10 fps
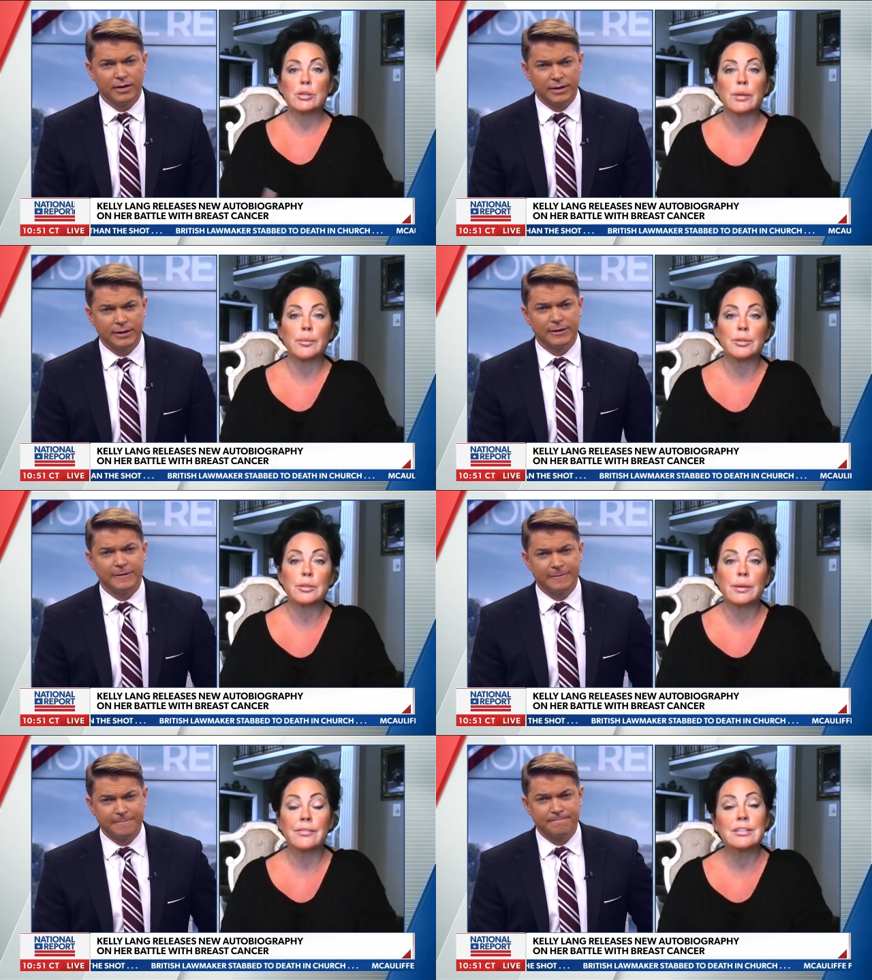Speaker 1: to be able
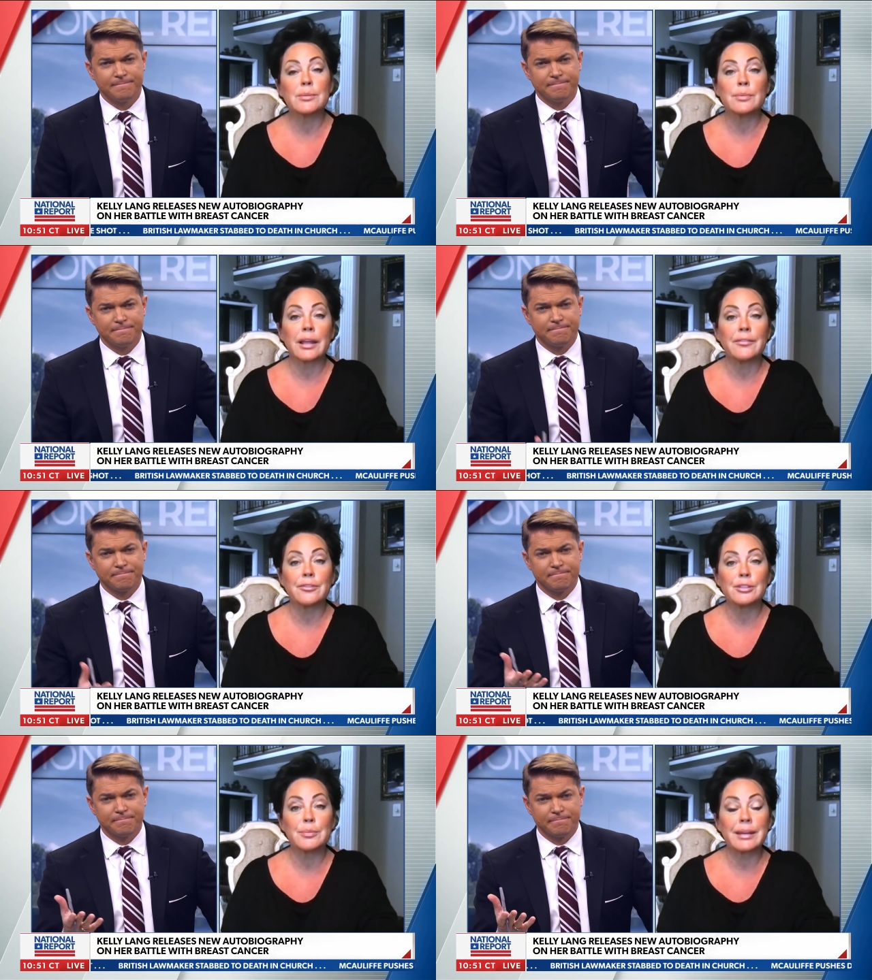to be of some light
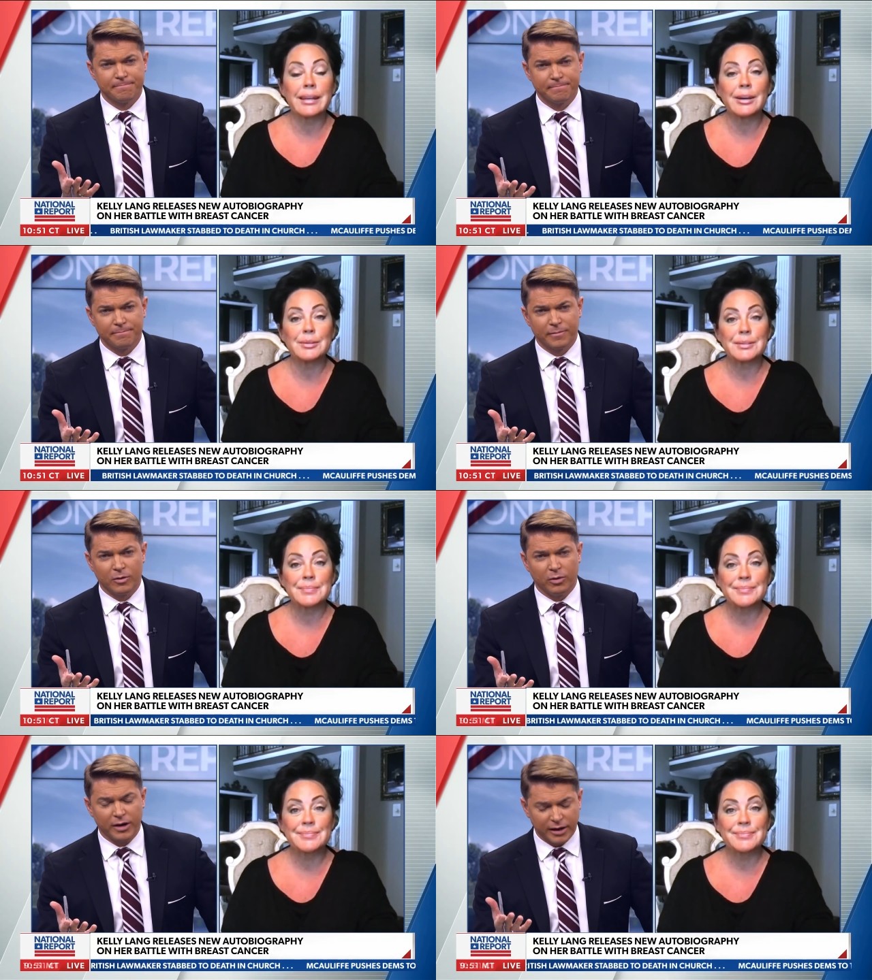for somebody else.
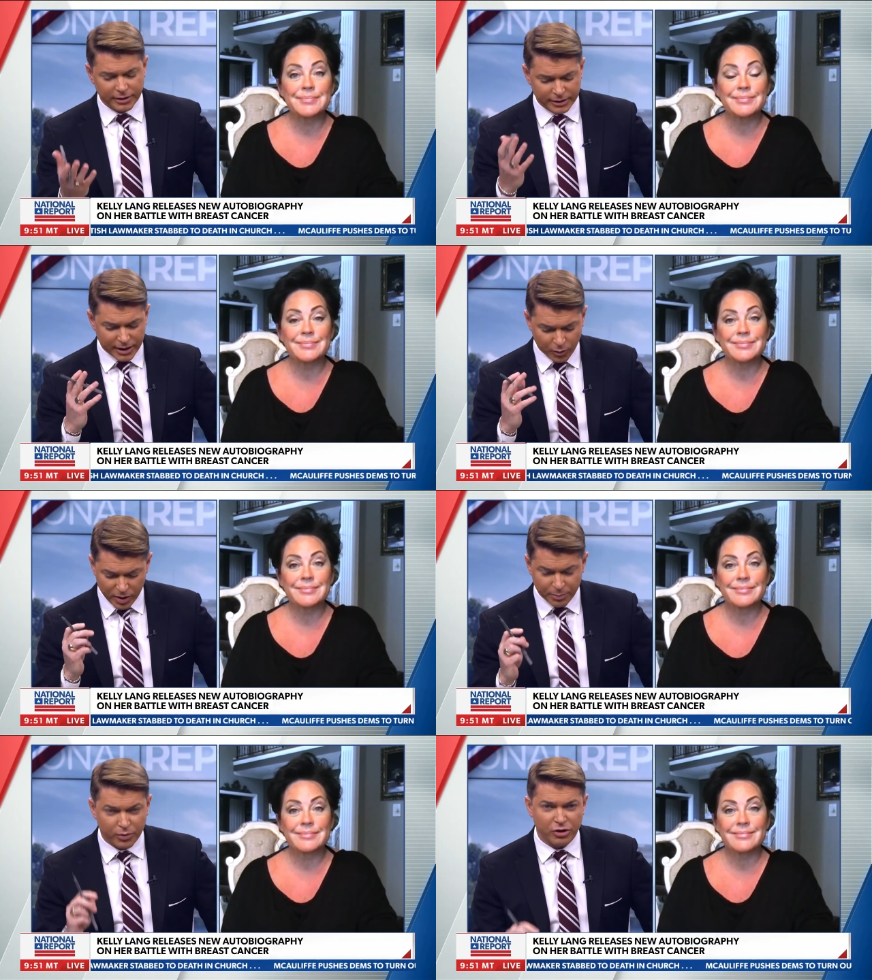
Speaker 2: Well, Kelly Lang,
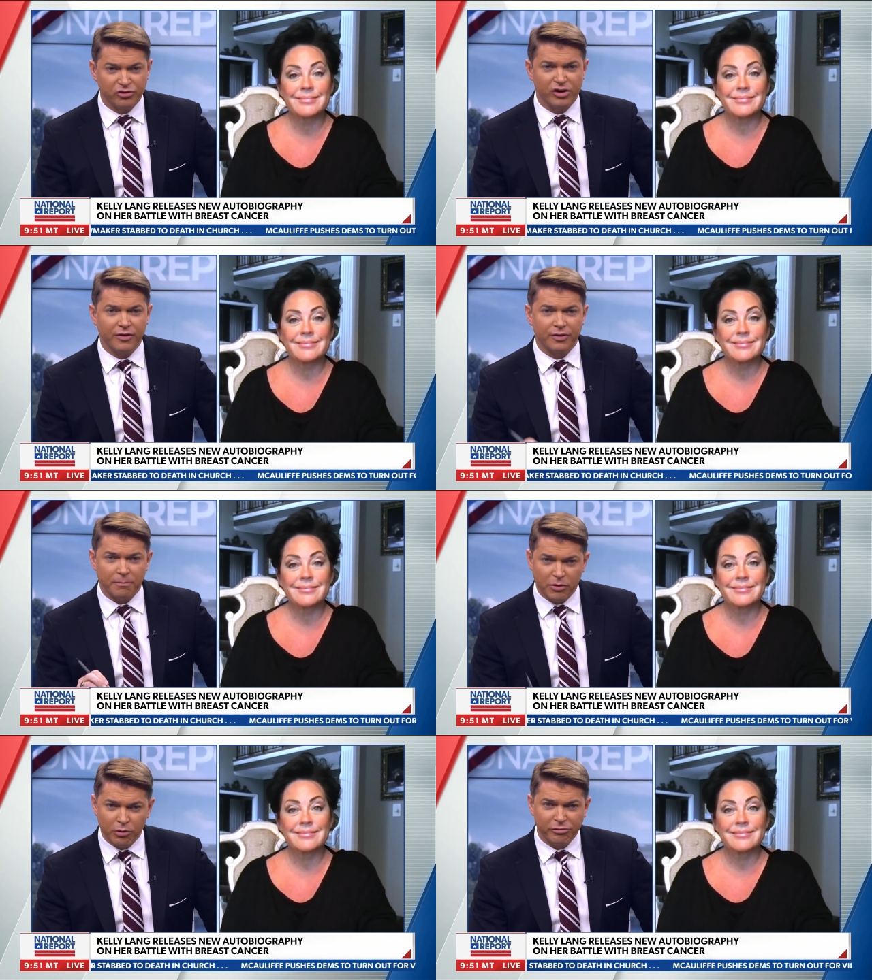we appreciate
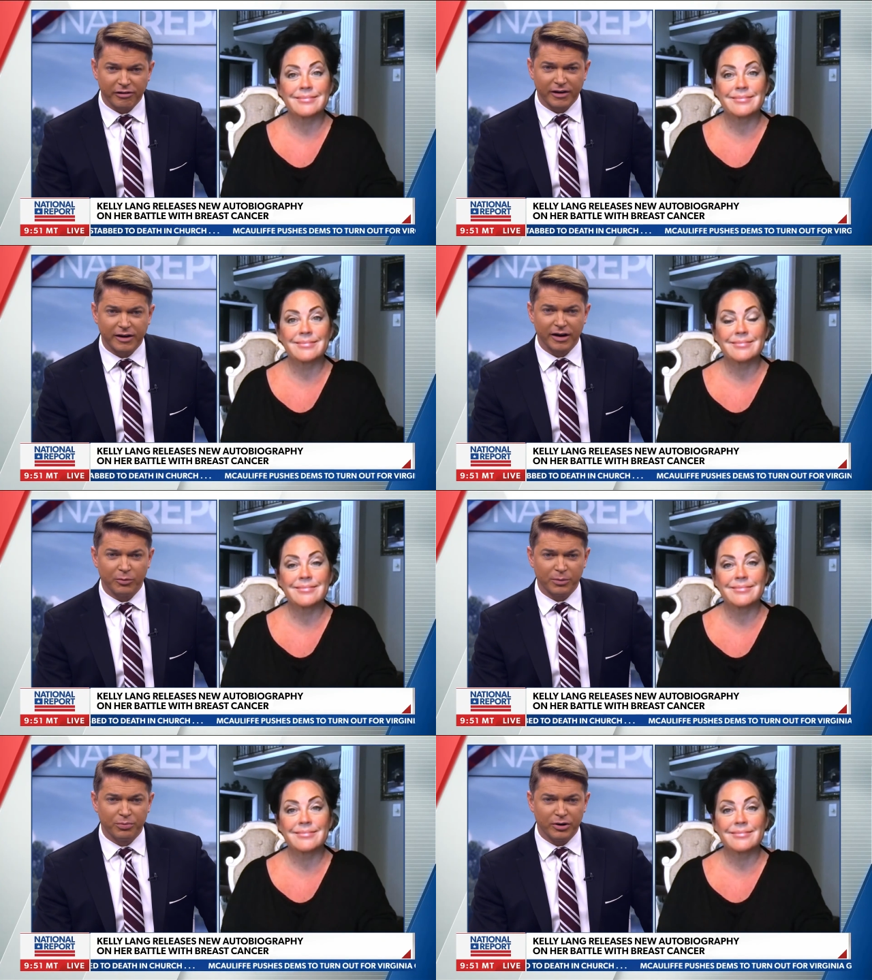the music.
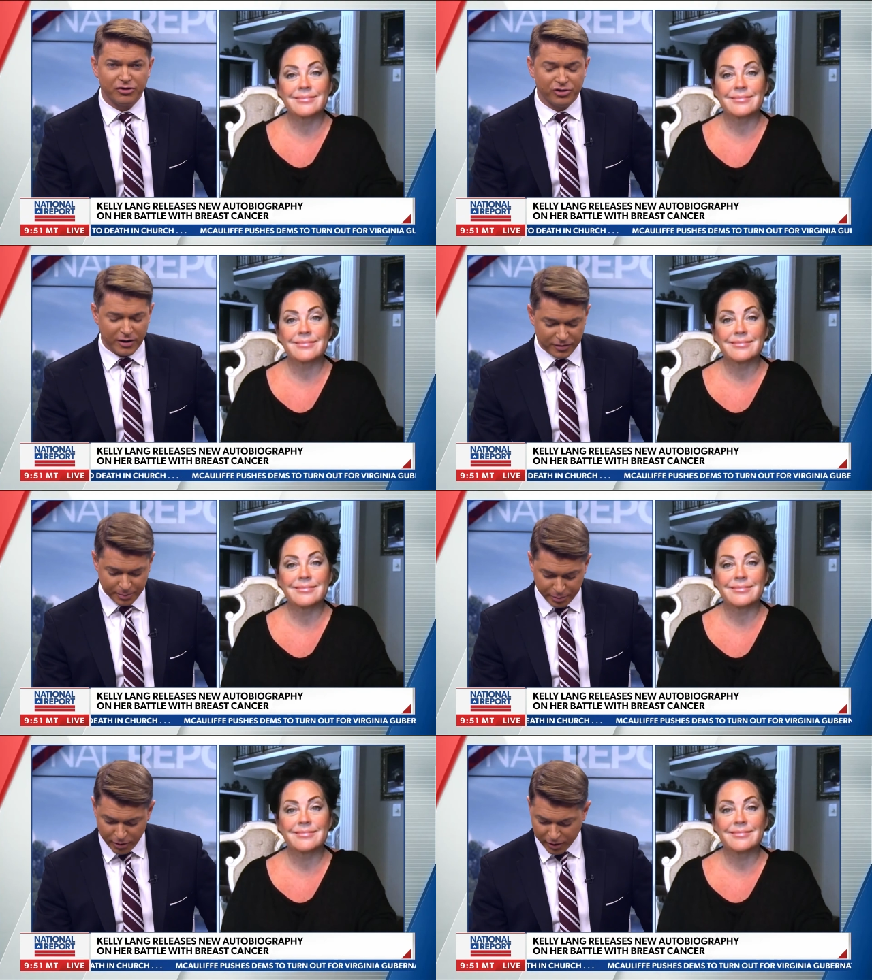We appreciate
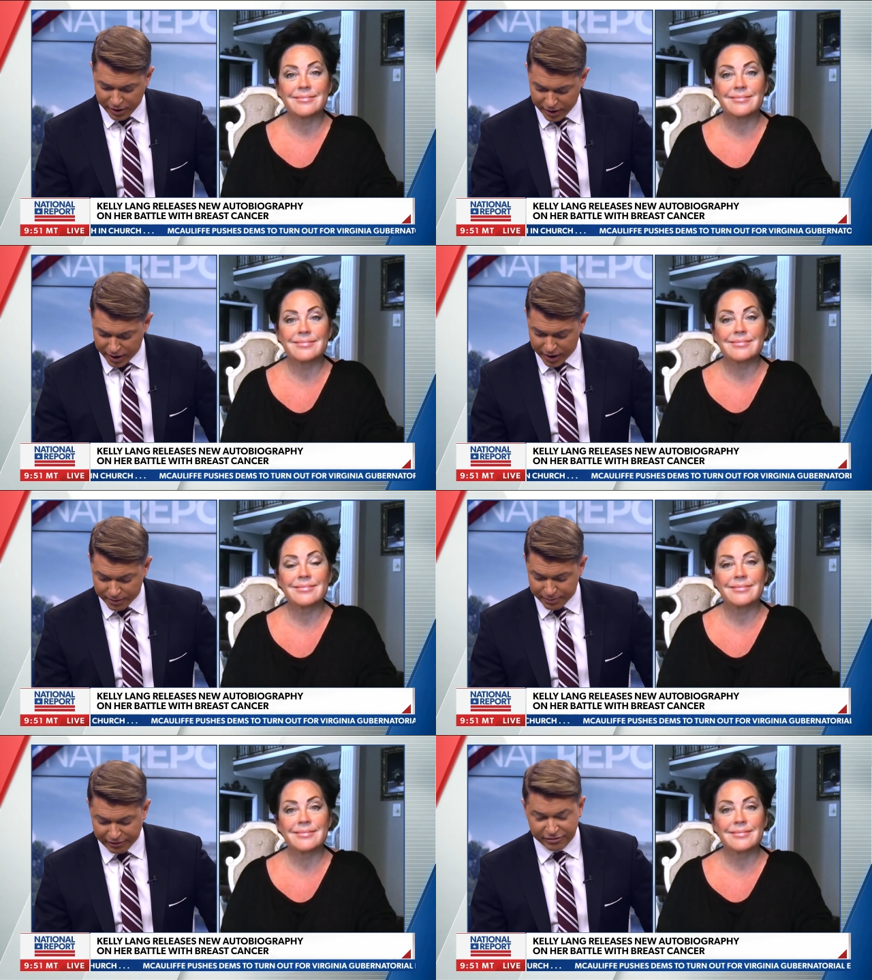the book.
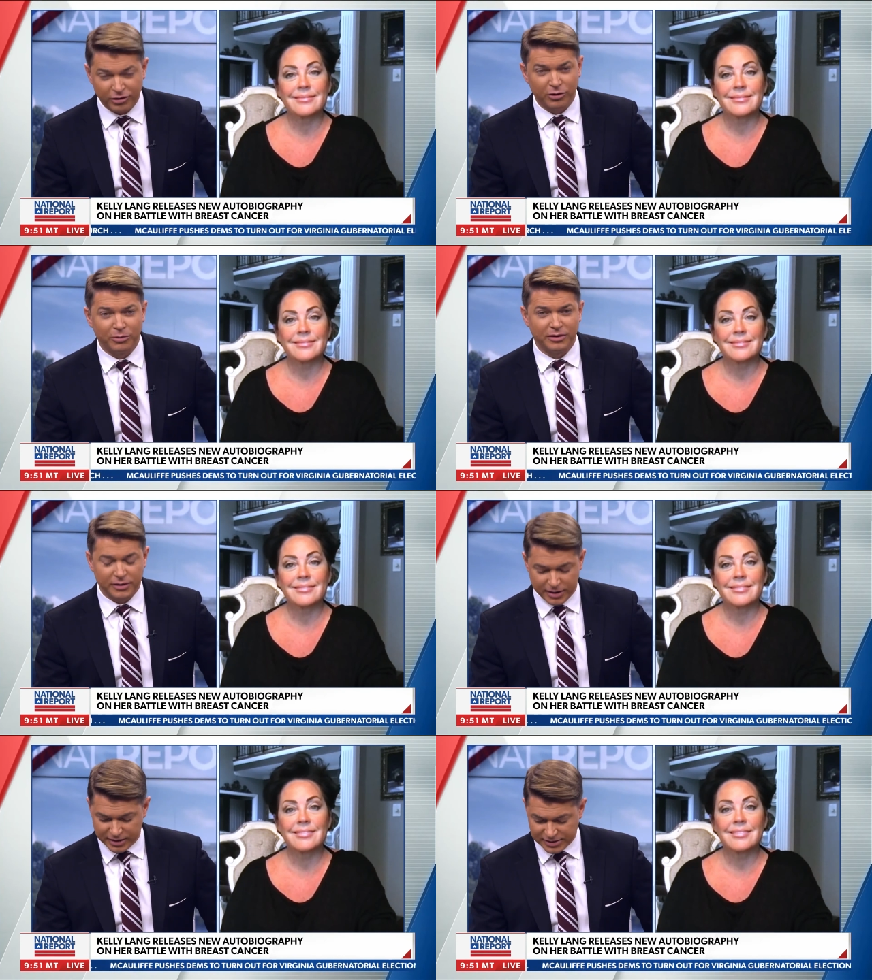Uh, best to you
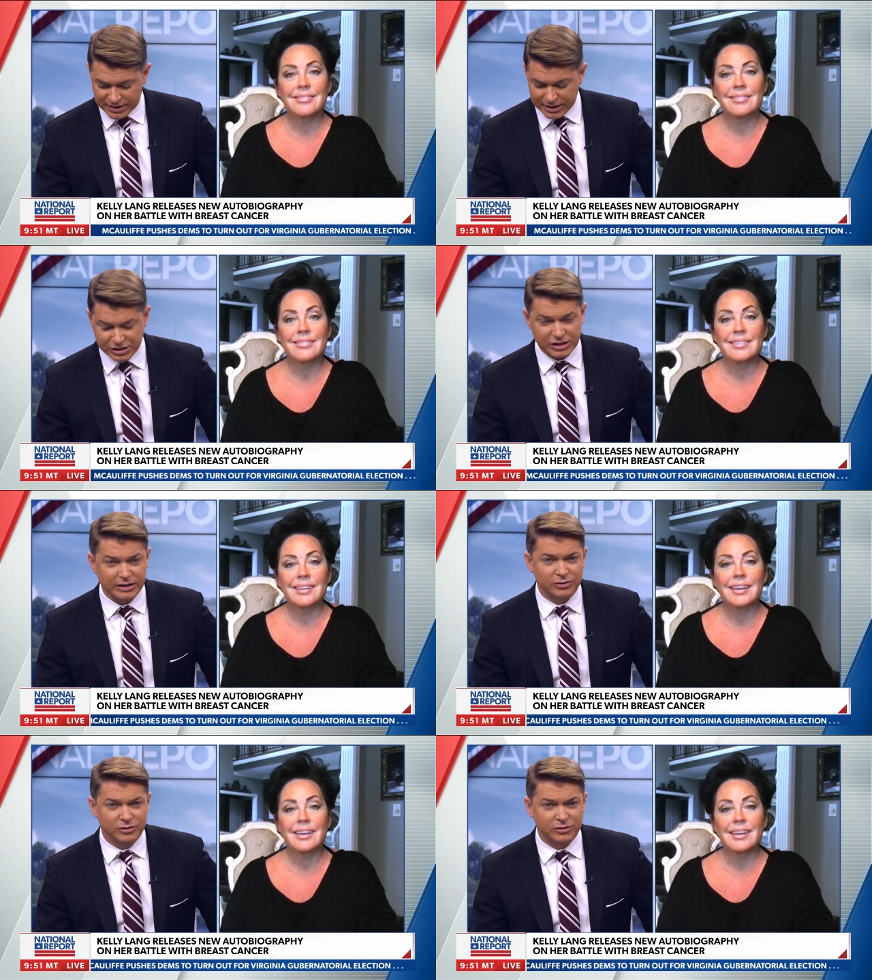and, and TG.